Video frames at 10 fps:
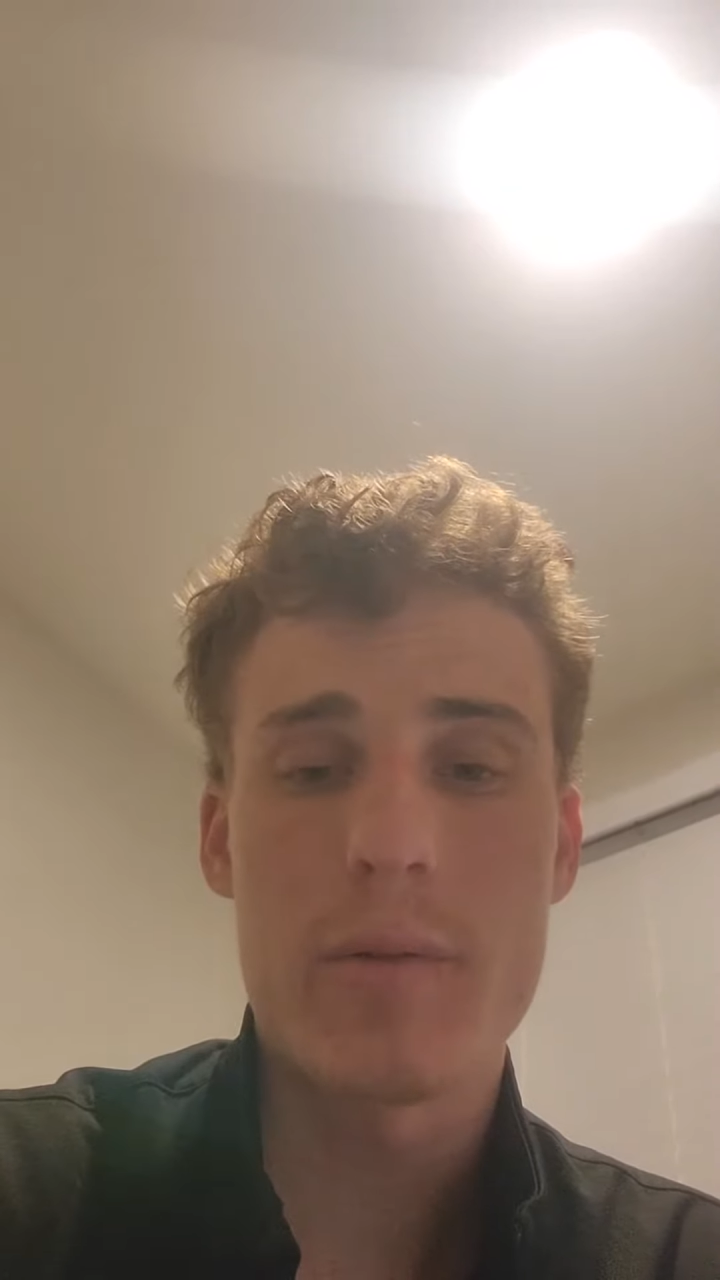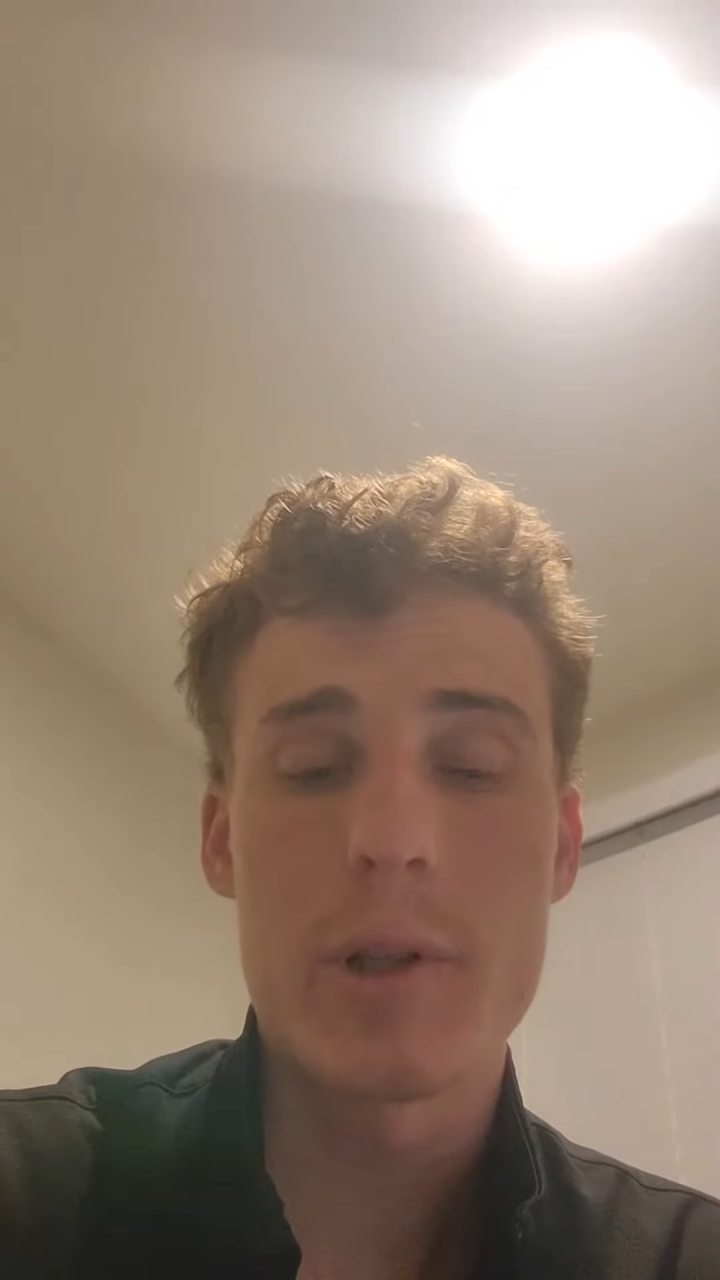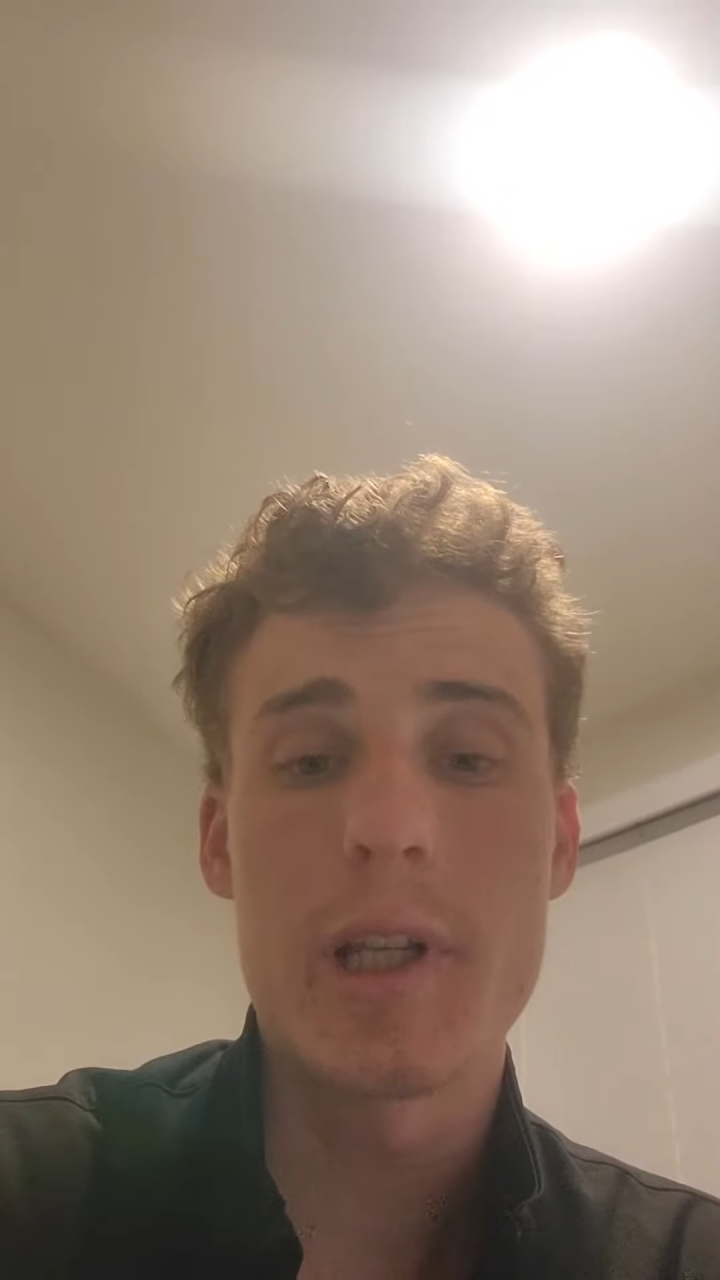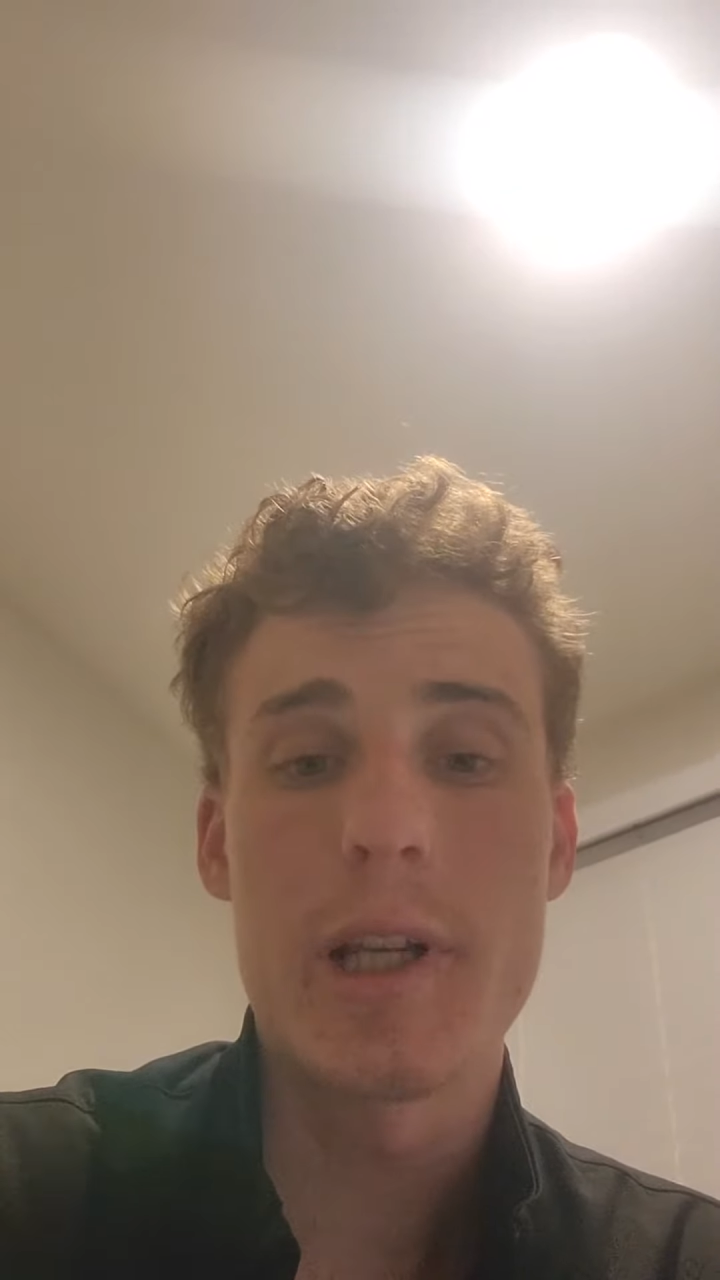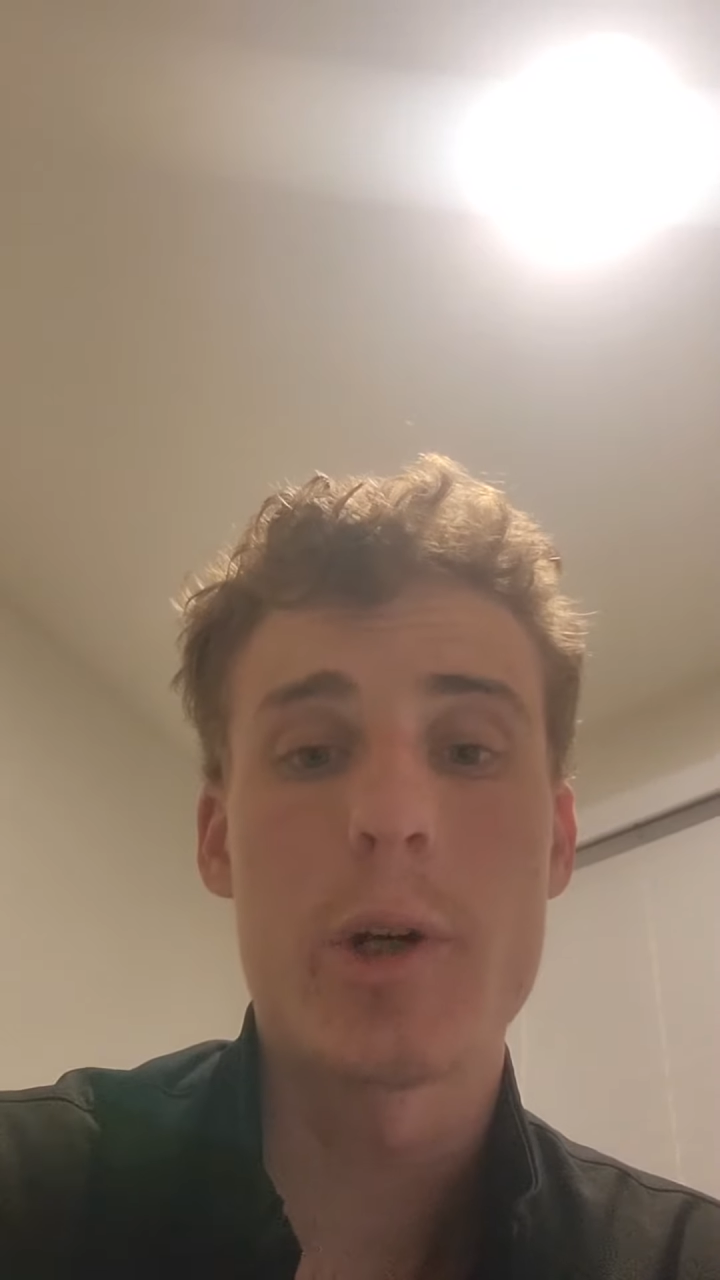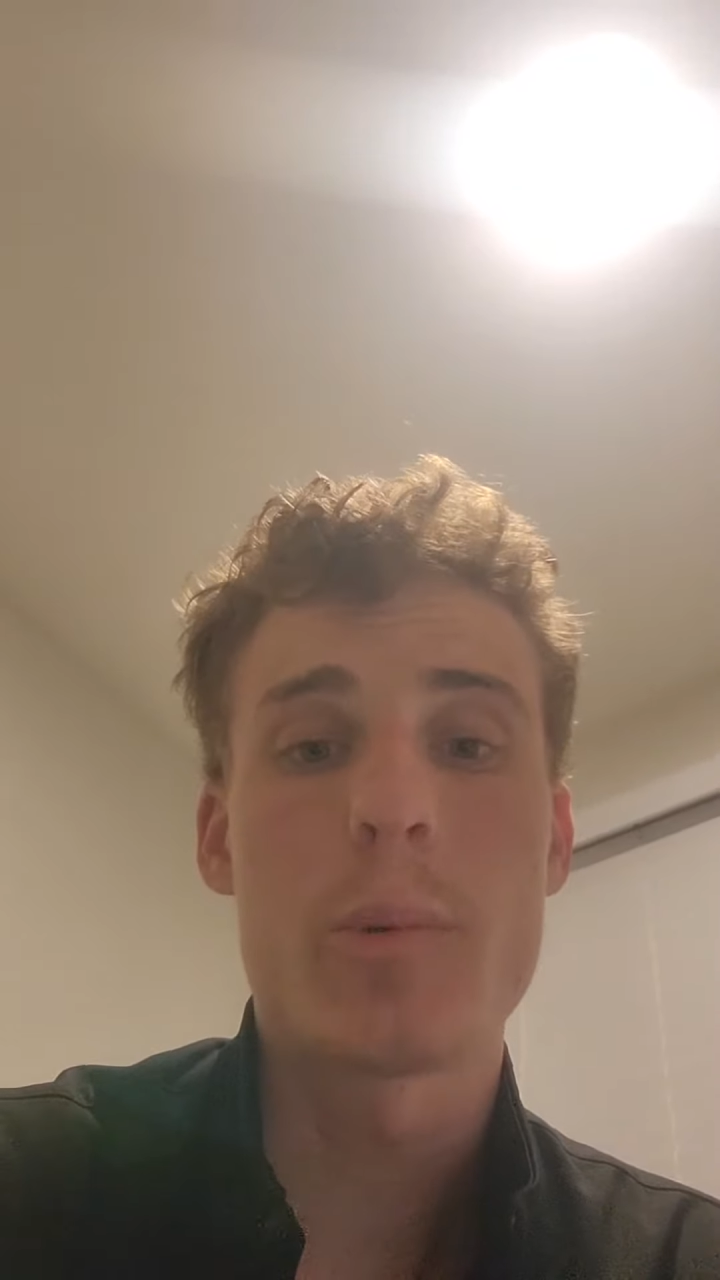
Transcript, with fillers: for the year